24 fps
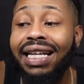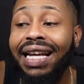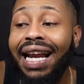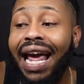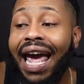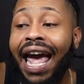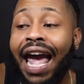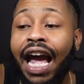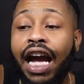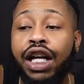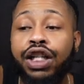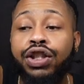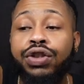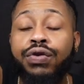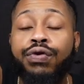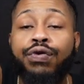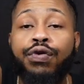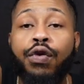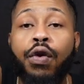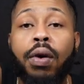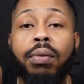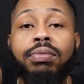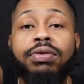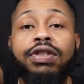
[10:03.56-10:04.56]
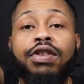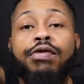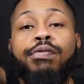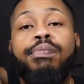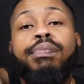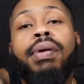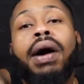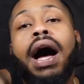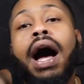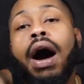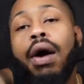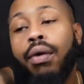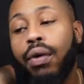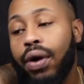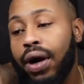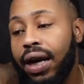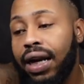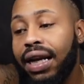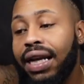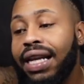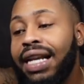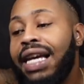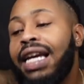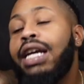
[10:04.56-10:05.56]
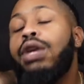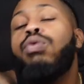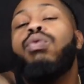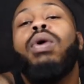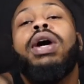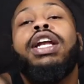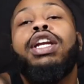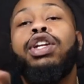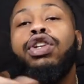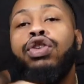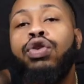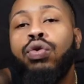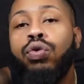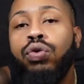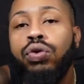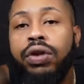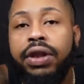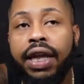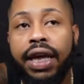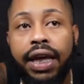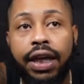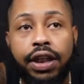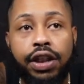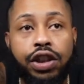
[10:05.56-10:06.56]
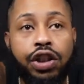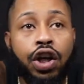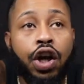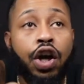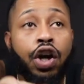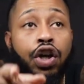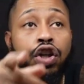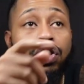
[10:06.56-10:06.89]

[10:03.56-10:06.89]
and extra forms of power and leeway to do things.